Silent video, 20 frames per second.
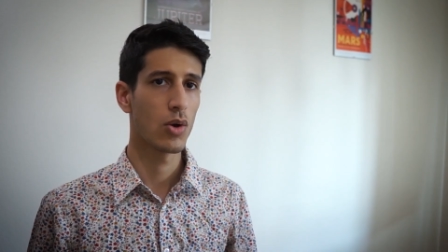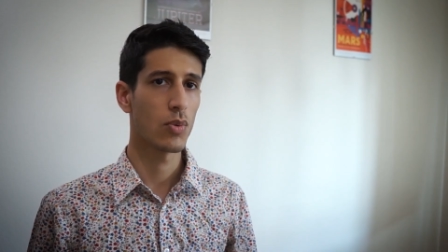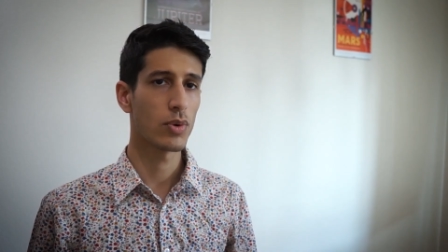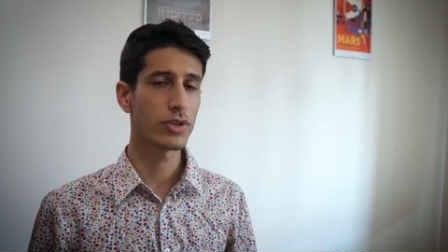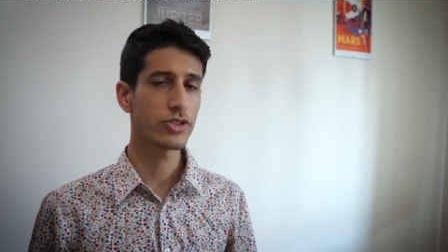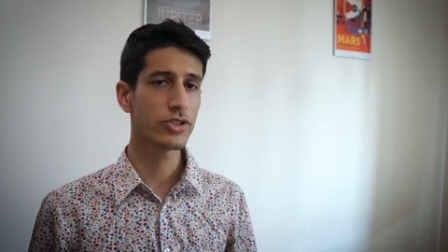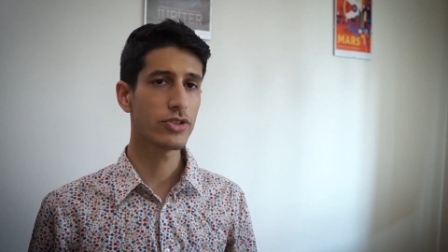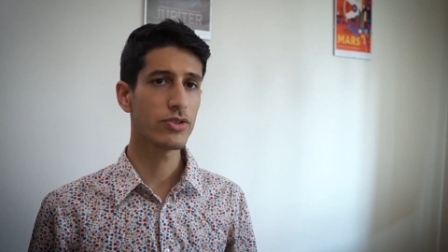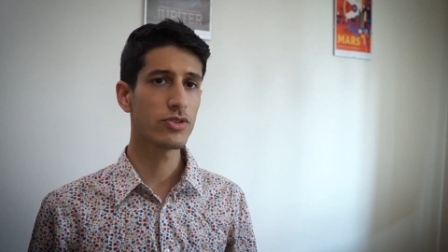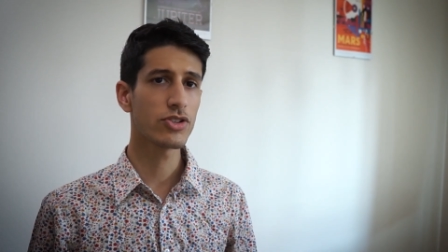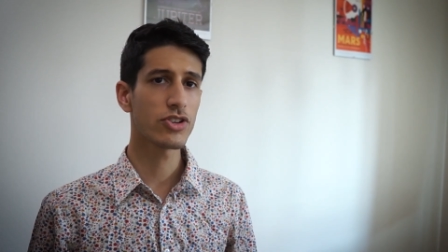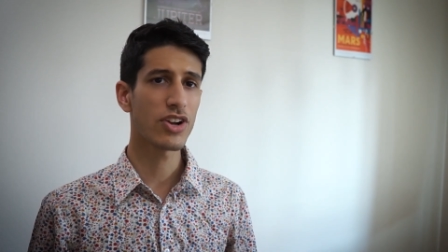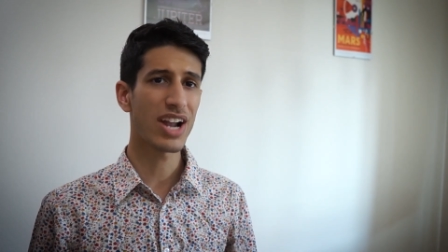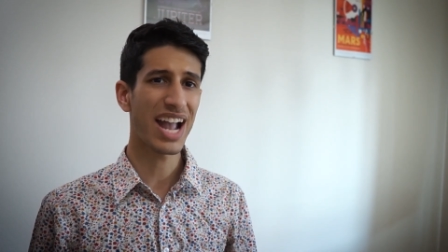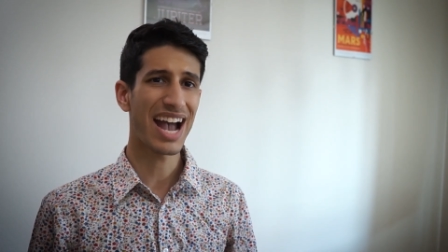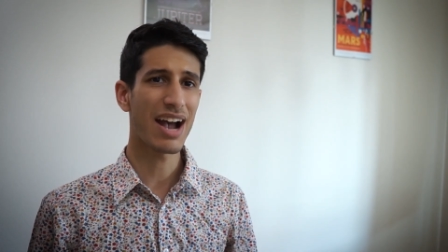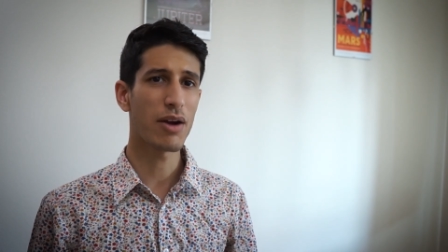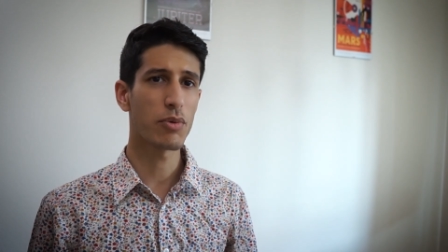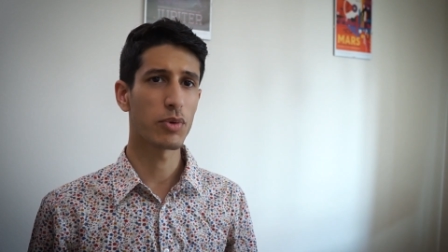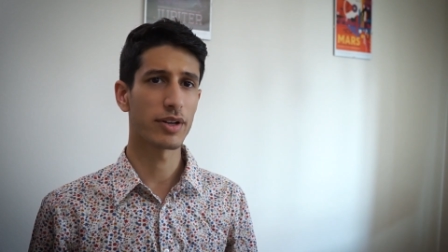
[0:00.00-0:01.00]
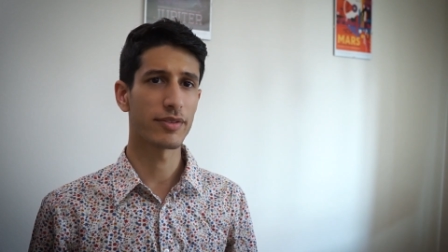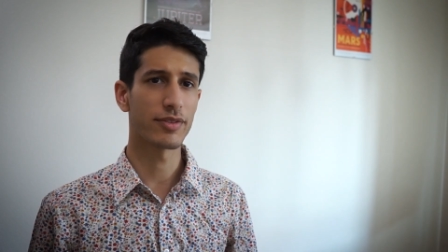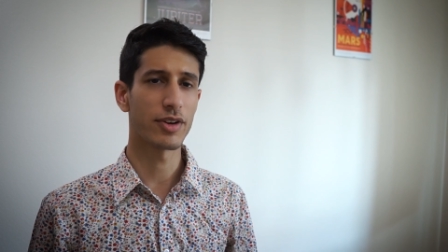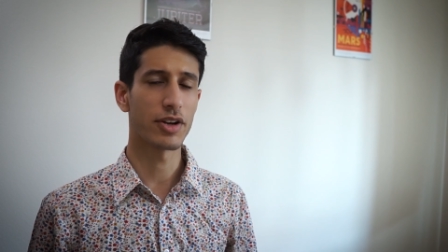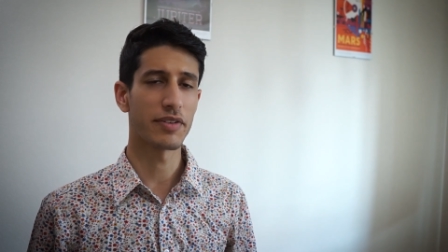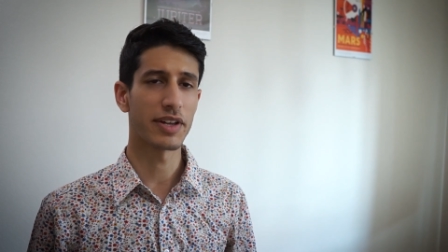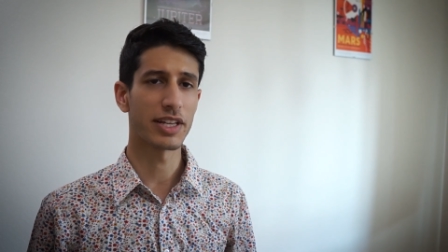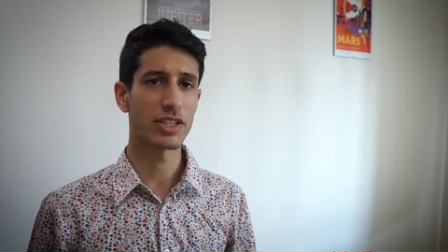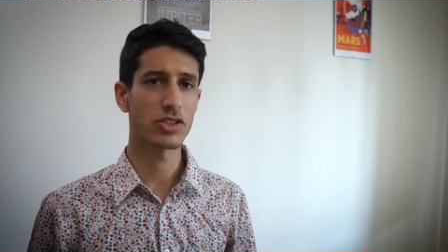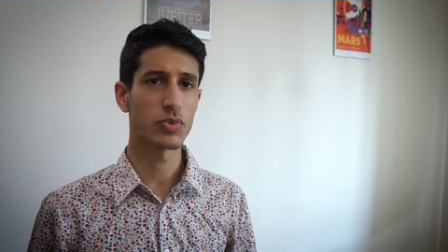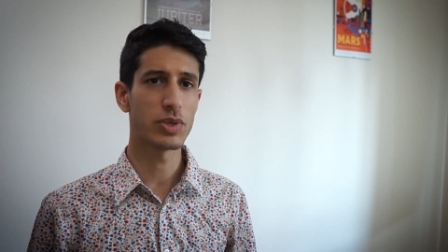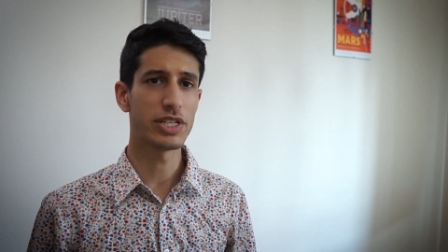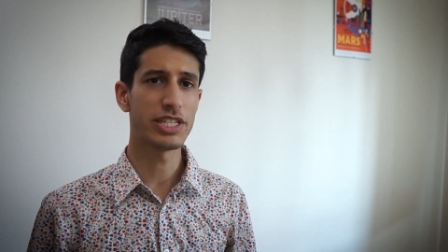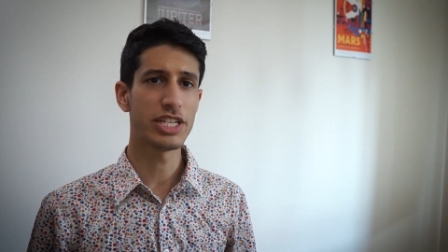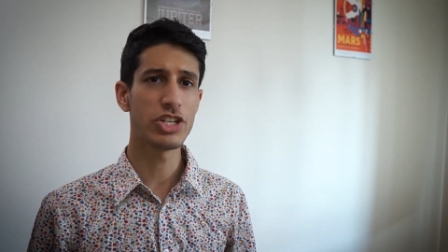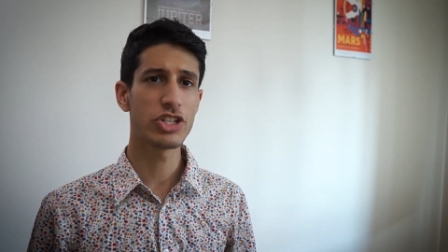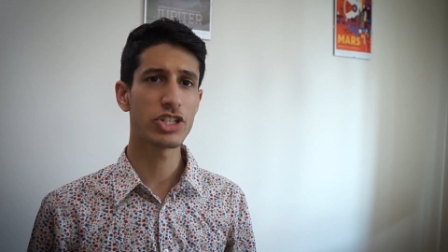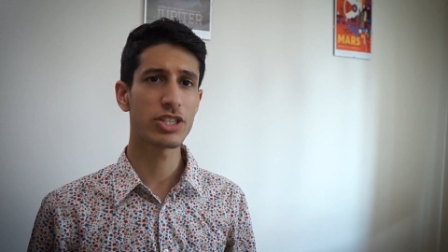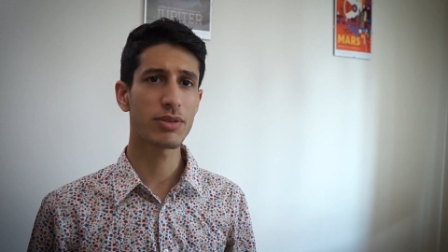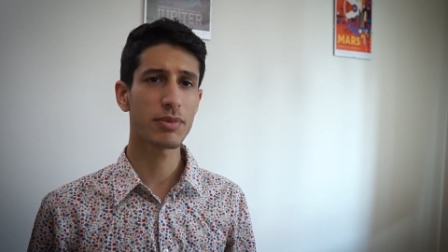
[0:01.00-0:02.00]
Once students are at one of our events, we
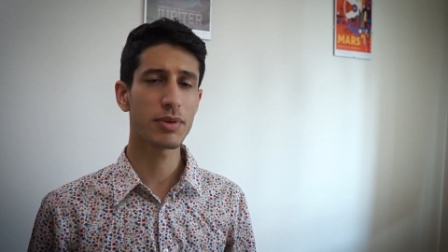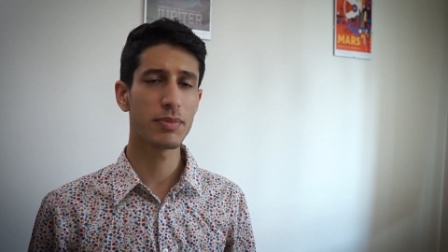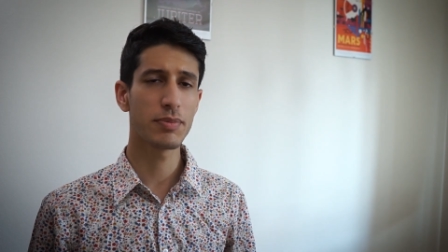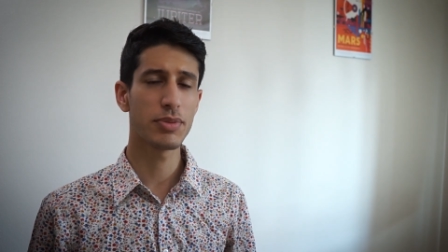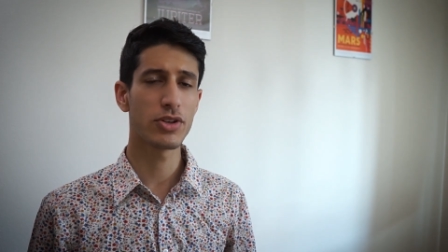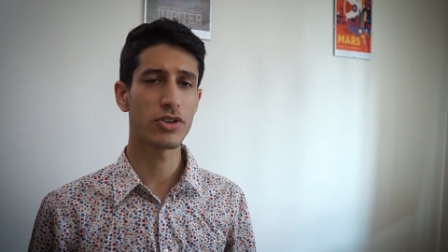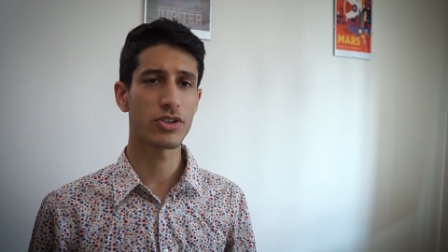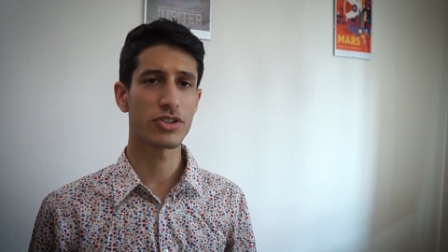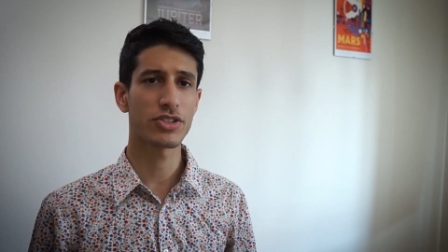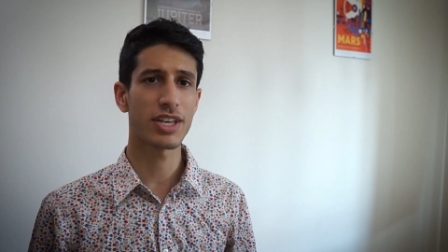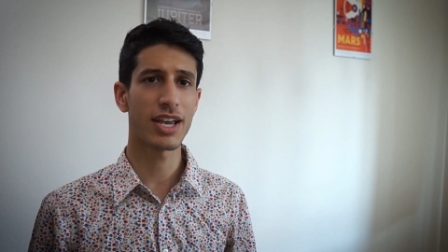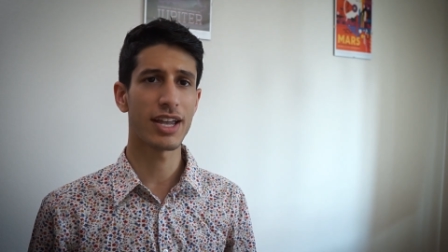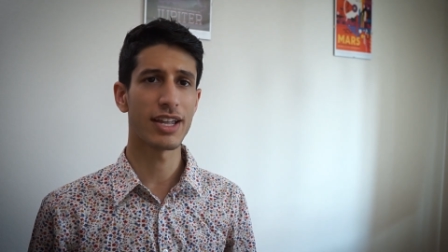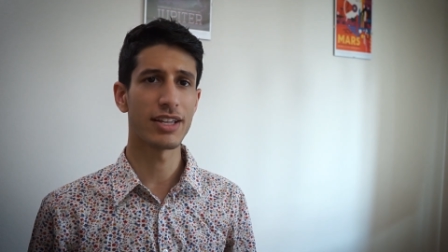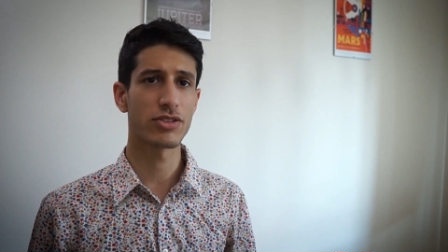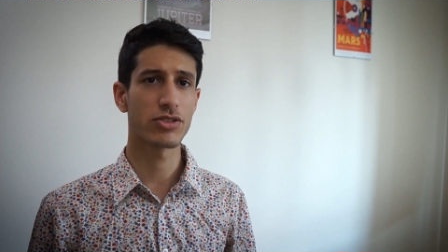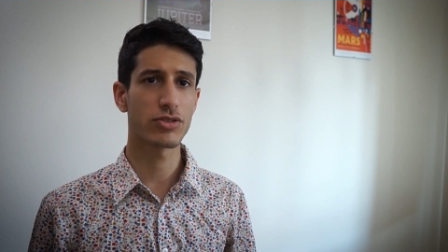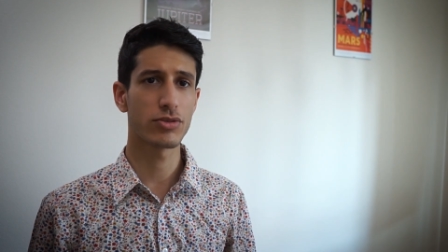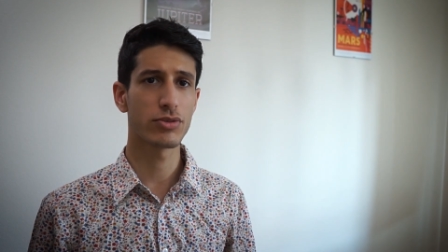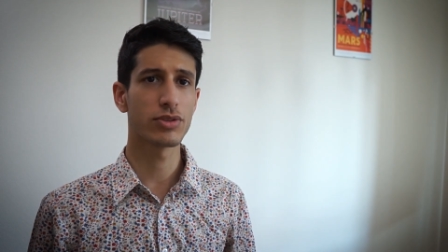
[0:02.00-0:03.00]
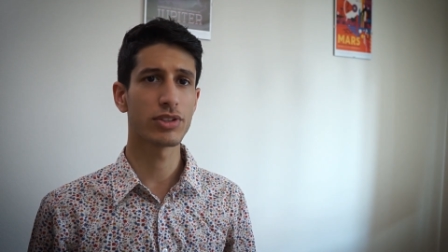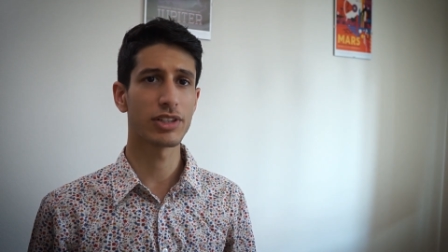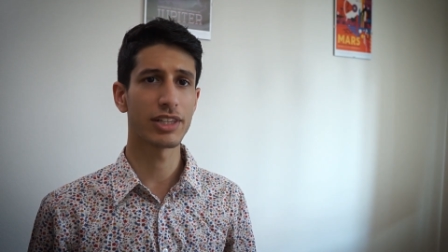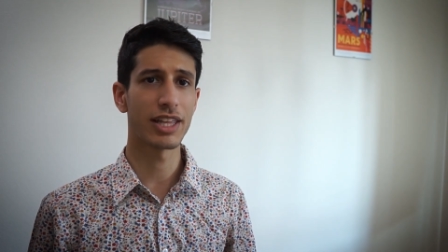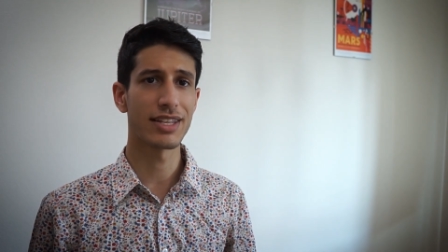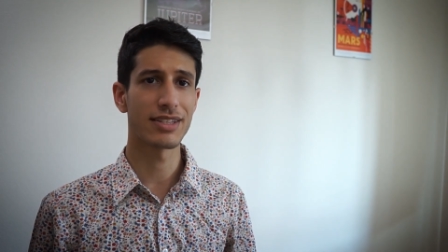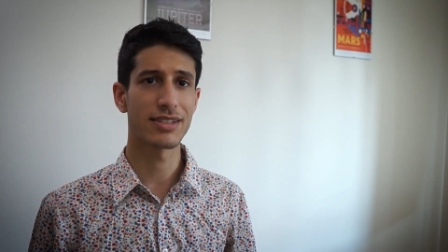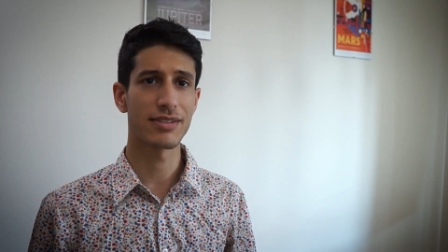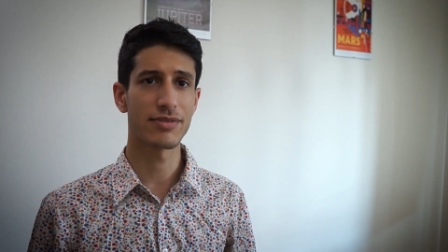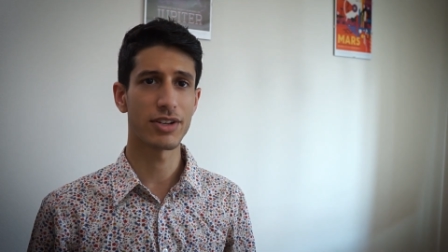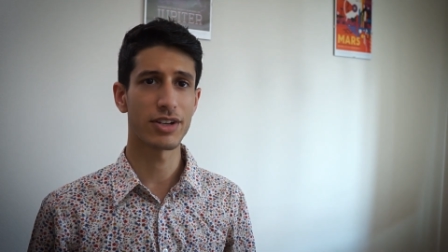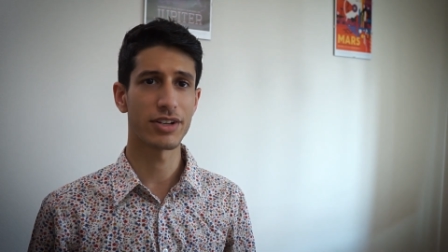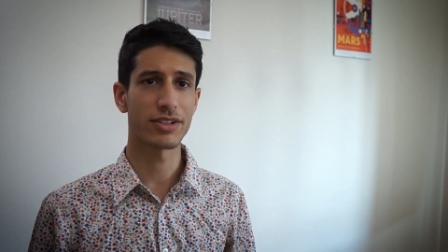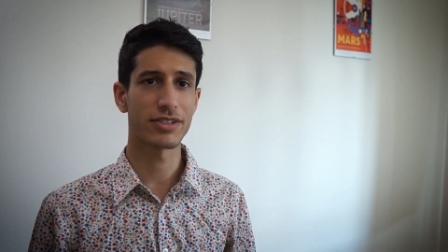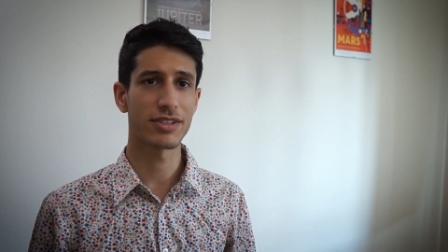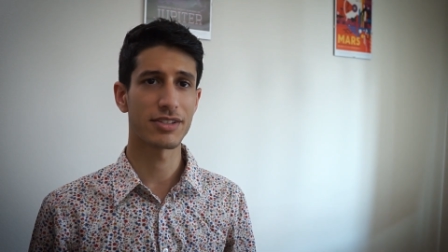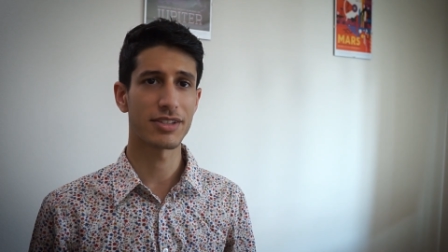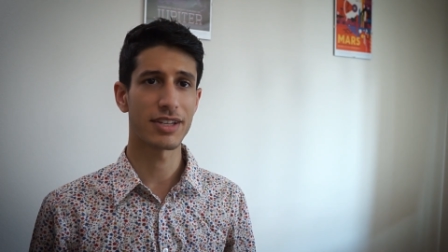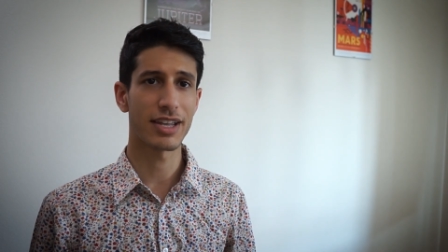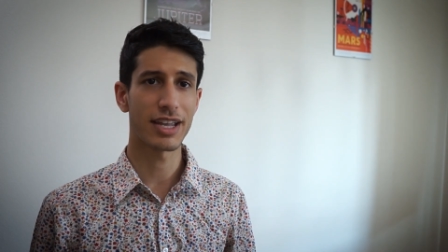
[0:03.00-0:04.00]
teach them computer science through the lens of their
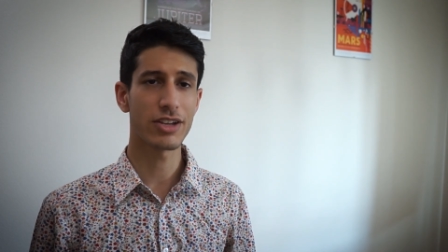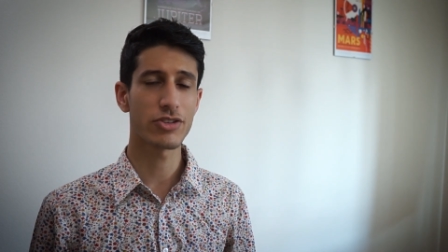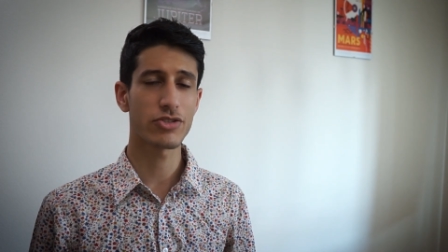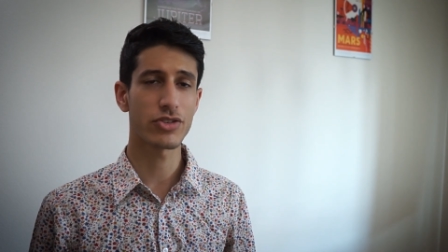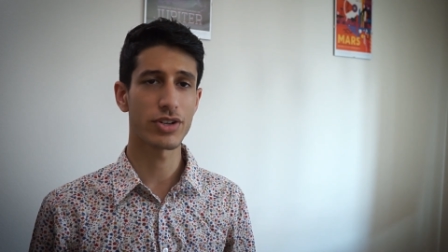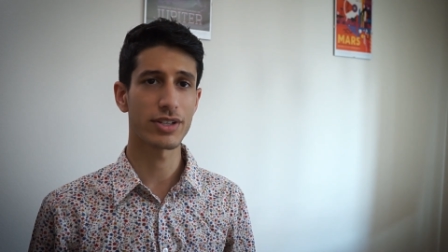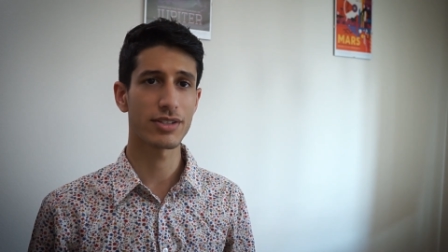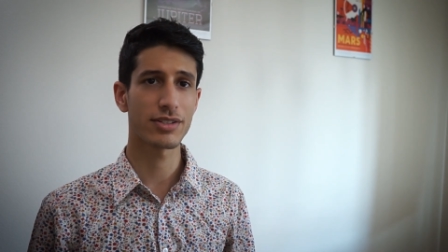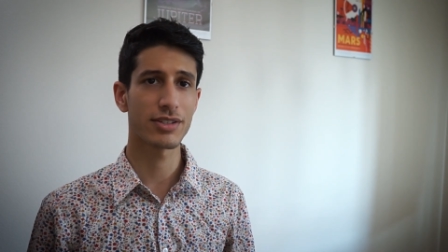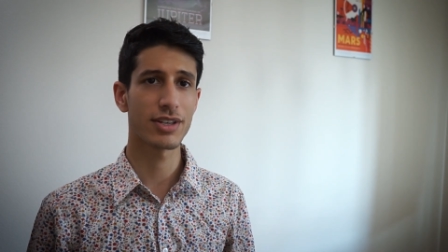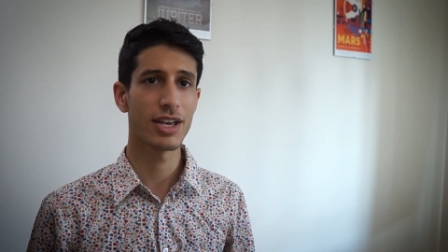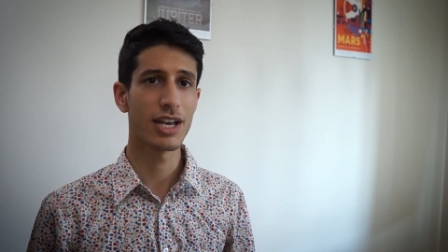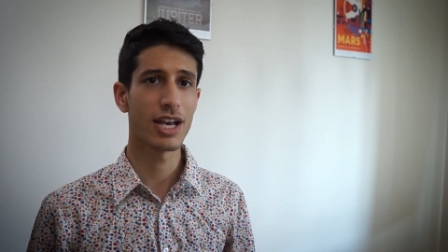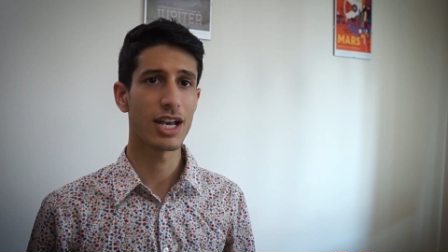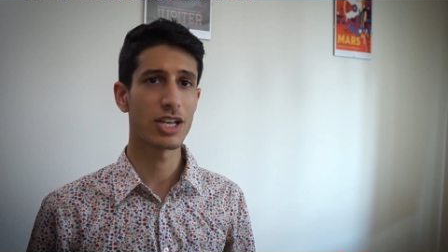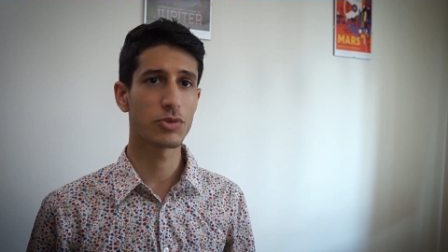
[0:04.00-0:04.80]
existing interests,